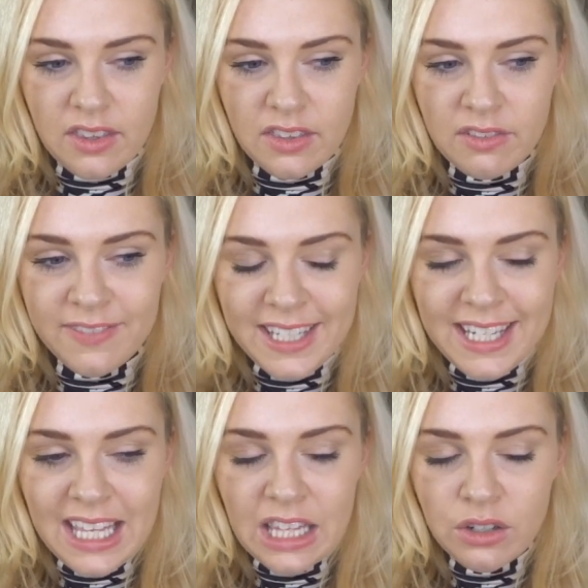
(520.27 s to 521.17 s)

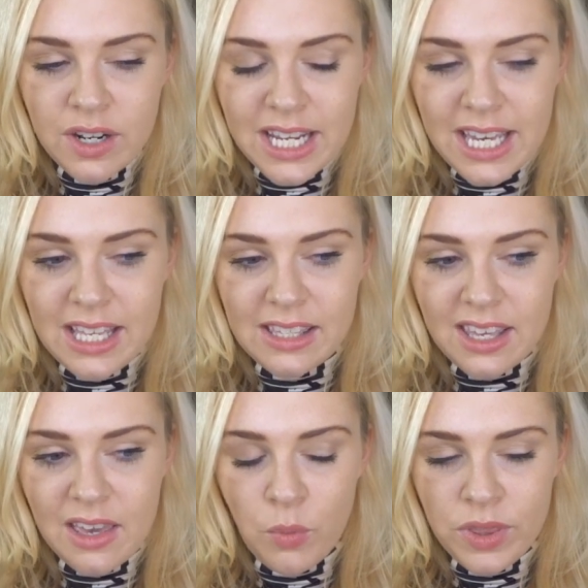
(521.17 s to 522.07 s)
vanilla in it
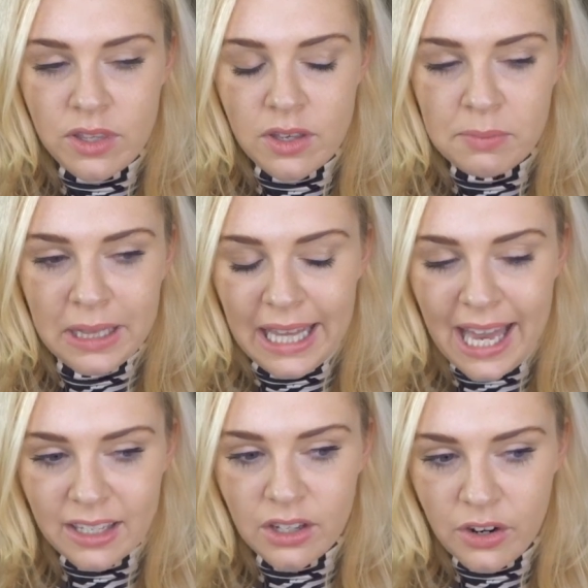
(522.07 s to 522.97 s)
with the
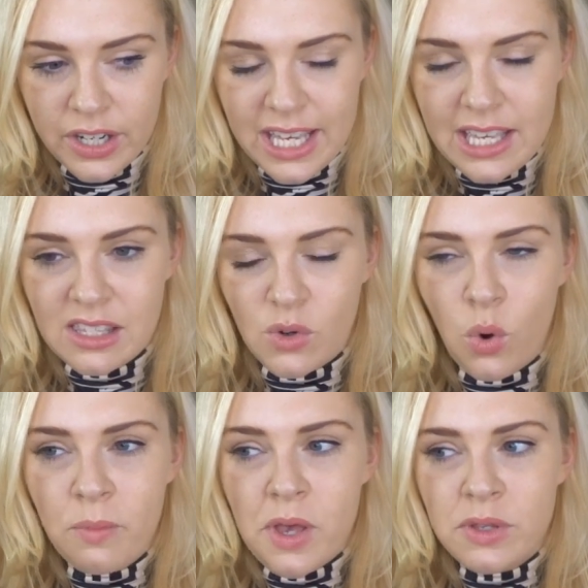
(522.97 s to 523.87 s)
blackcurrant is
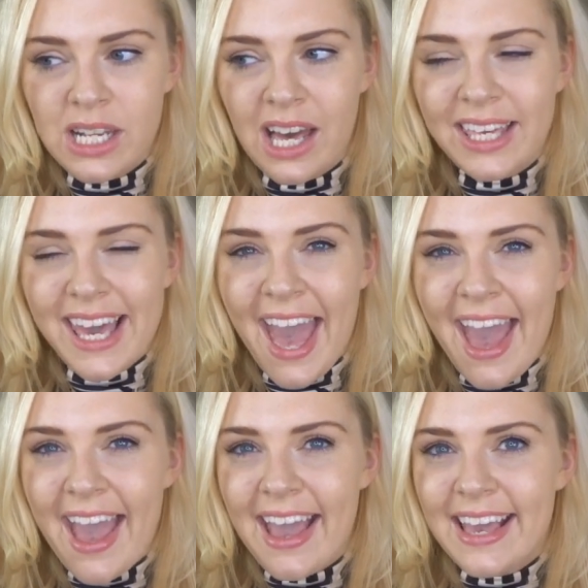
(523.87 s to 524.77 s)
almost like
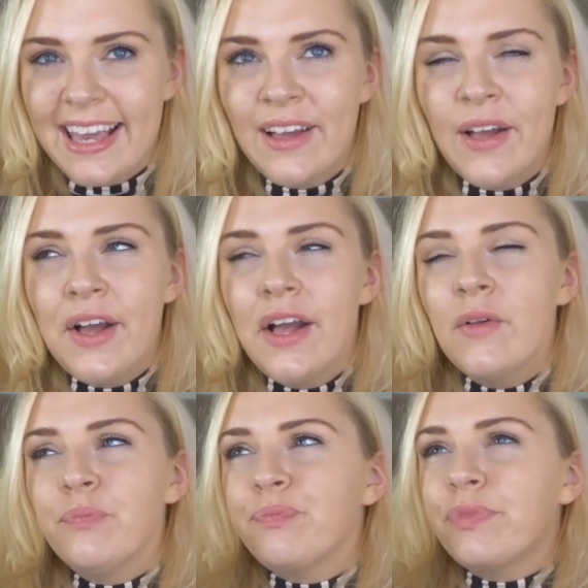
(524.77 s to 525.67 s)
a
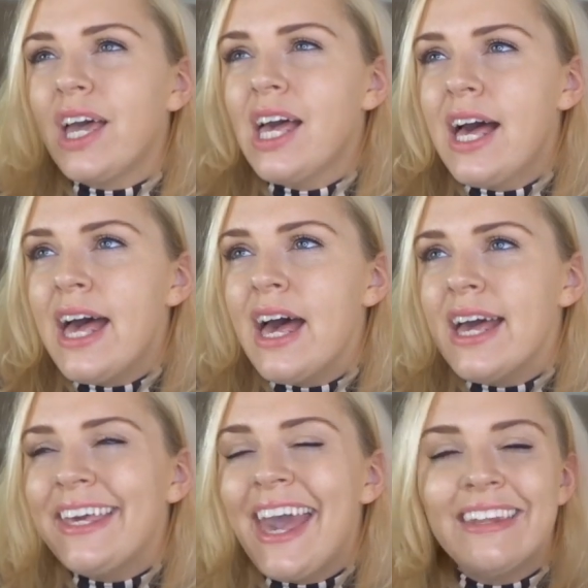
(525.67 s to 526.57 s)

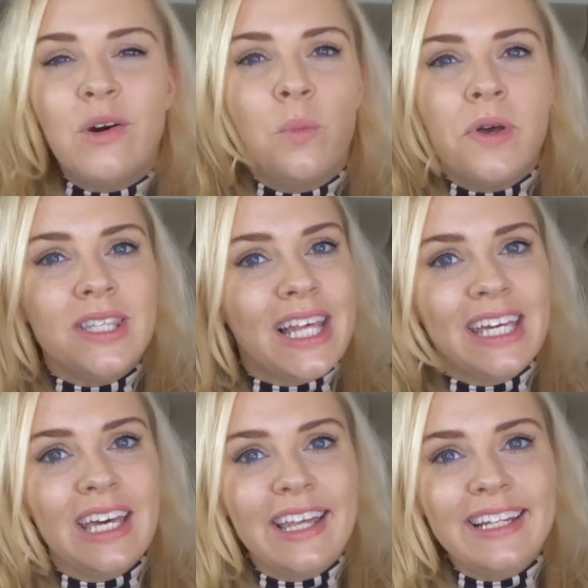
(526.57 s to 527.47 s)
again almost
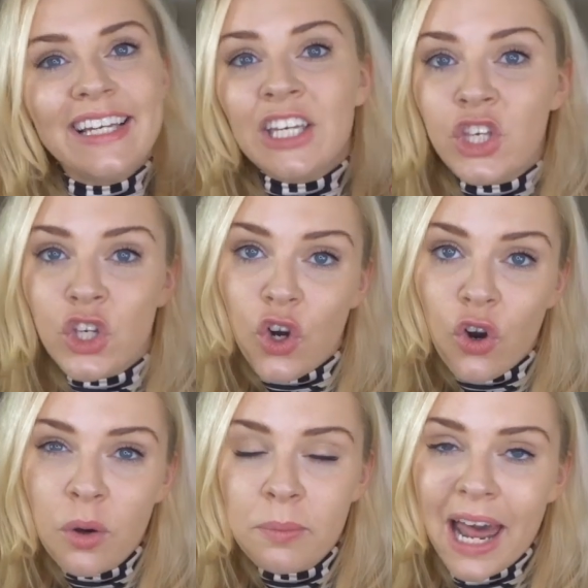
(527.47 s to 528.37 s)
like a
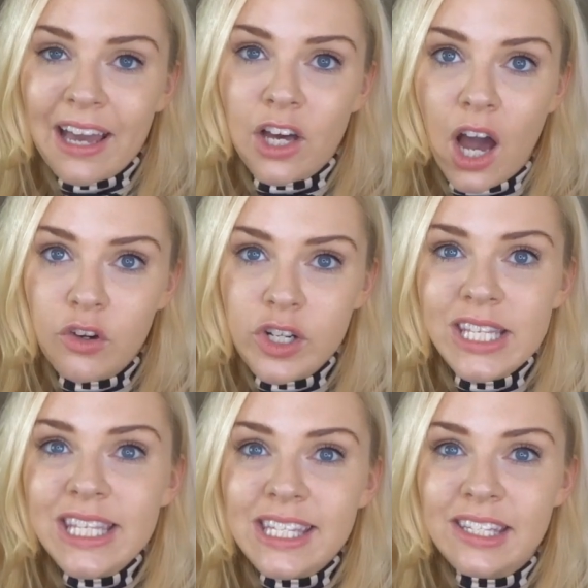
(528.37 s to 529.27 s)
liqueur
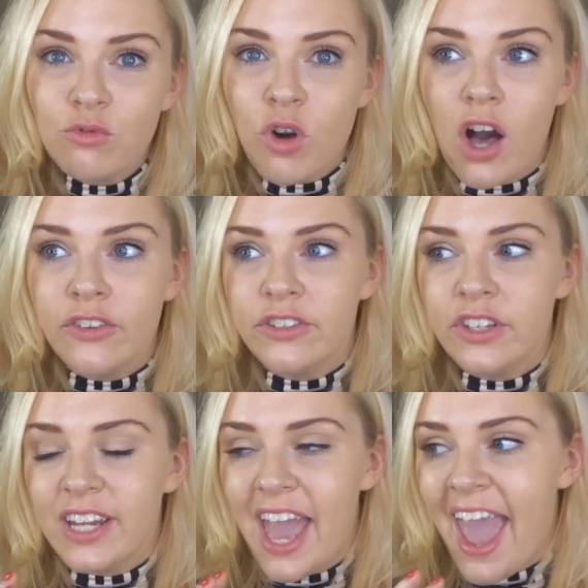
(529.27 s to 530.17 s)
blackcurrant rather
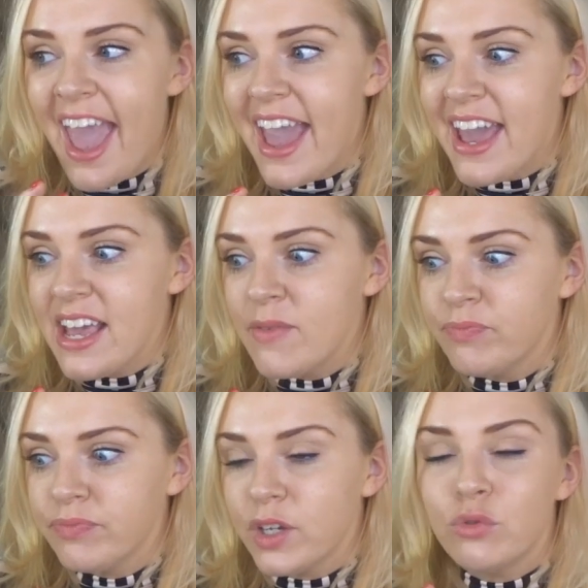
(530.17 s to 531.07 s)
than a
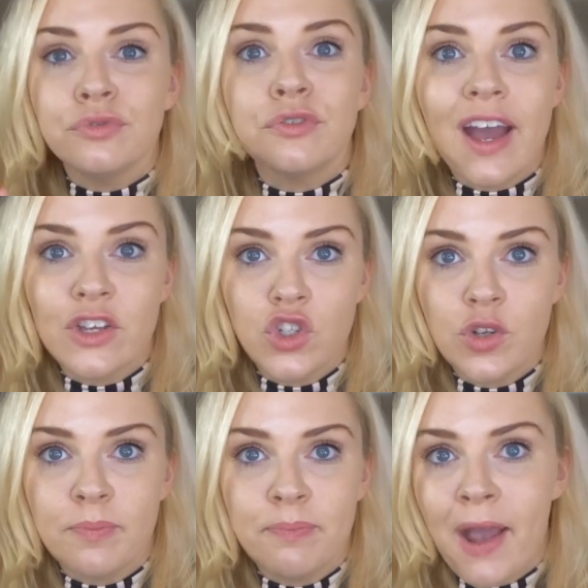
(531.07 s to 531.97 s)
fresh
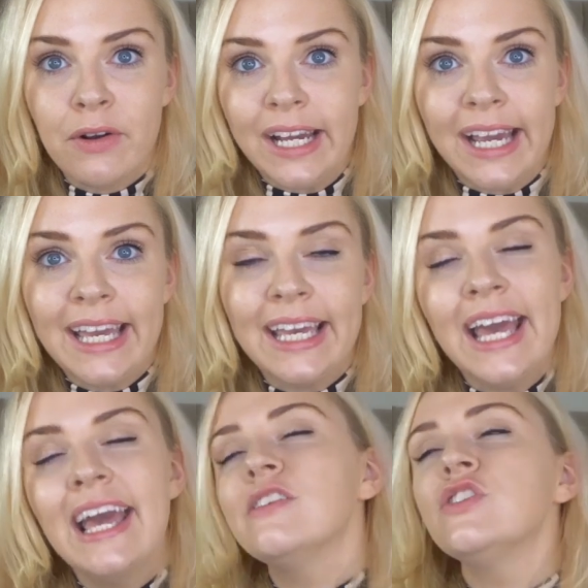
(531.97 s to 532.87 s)
berry.
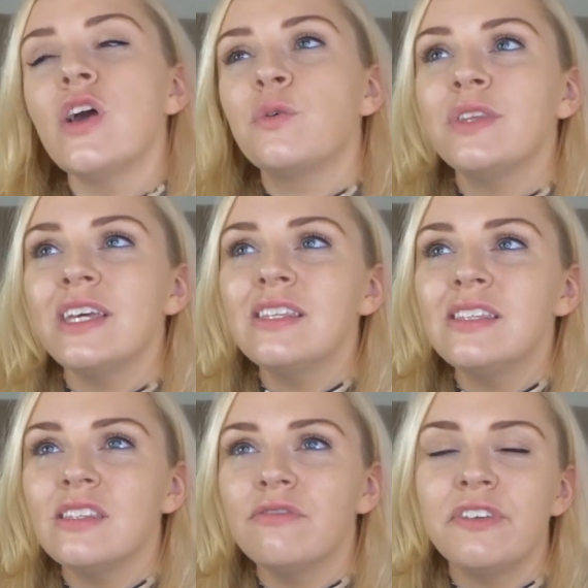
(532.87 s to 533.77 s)
So
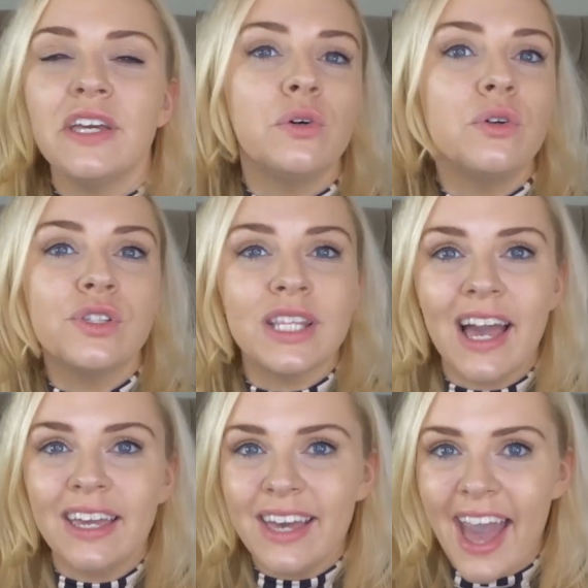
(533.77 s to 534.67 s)
this feels
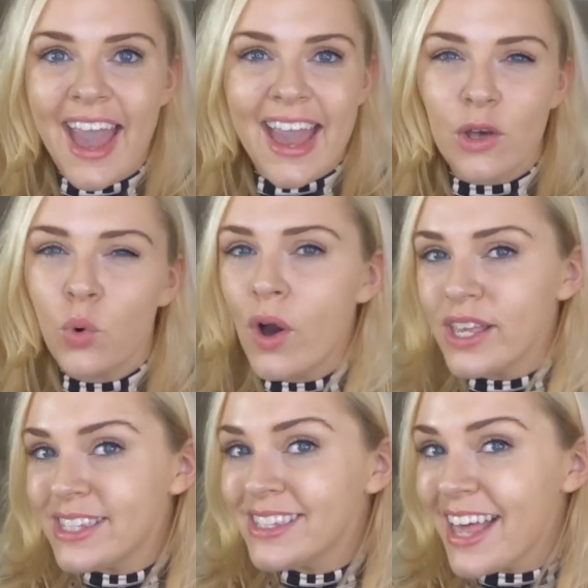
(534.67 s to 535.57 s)
like a quite
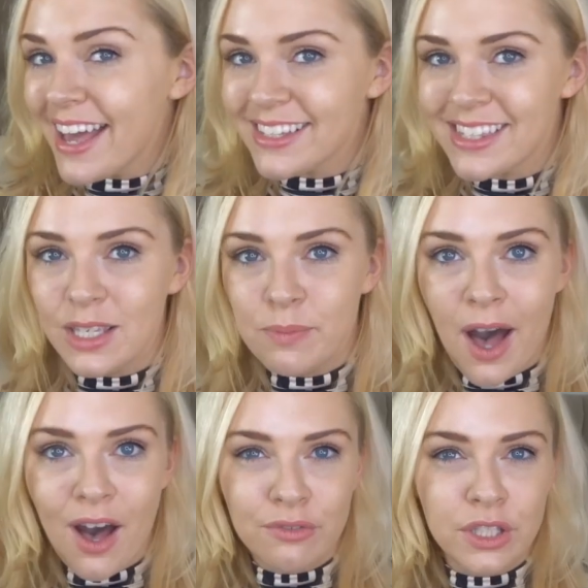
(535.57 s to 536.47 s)
sexy
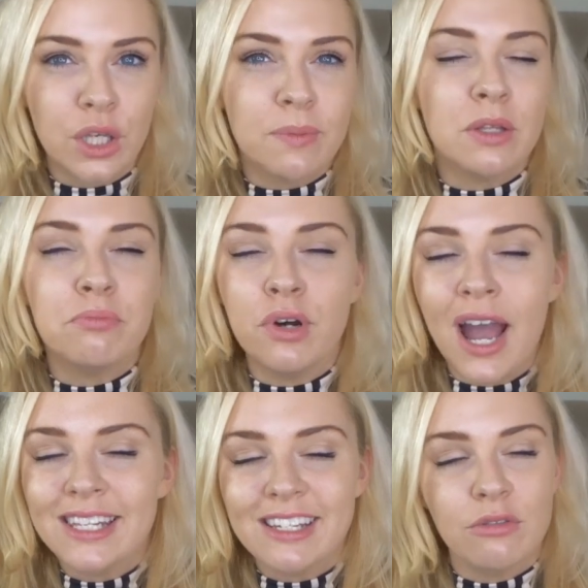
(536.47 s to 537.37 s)
perfume, and the
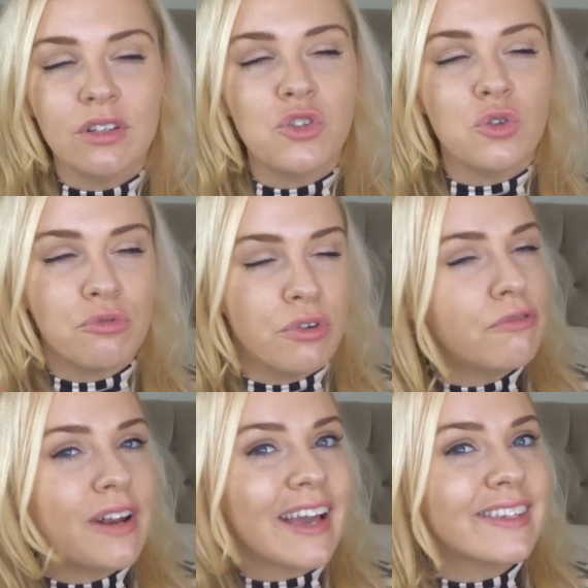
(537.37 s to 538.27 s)
branding sort of
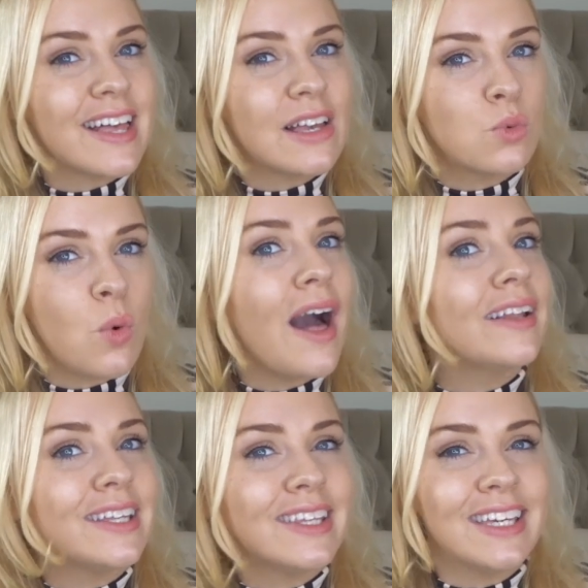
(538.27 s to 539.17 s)
reflects that as well,
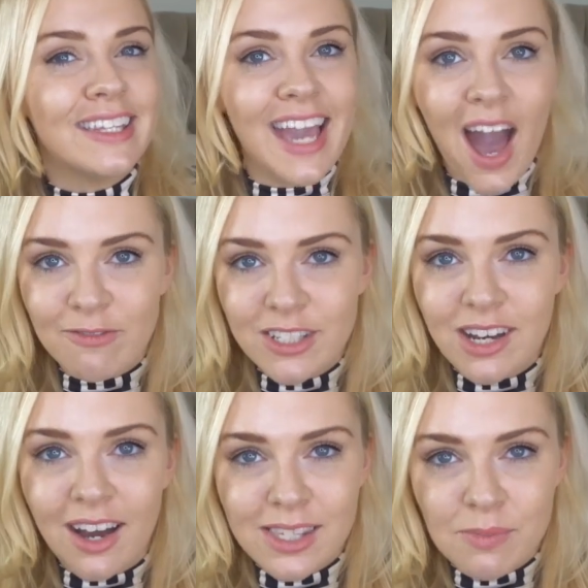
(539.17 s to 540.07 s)
I think, in the
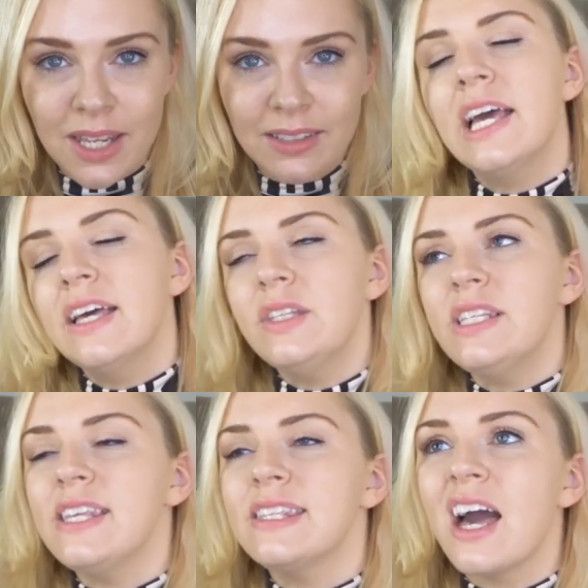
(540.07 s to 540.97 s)
advertisement.
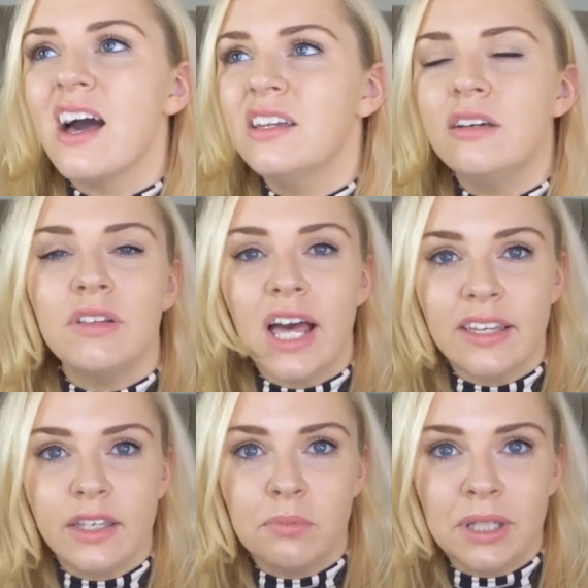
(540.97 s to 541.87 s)
This is kind of like your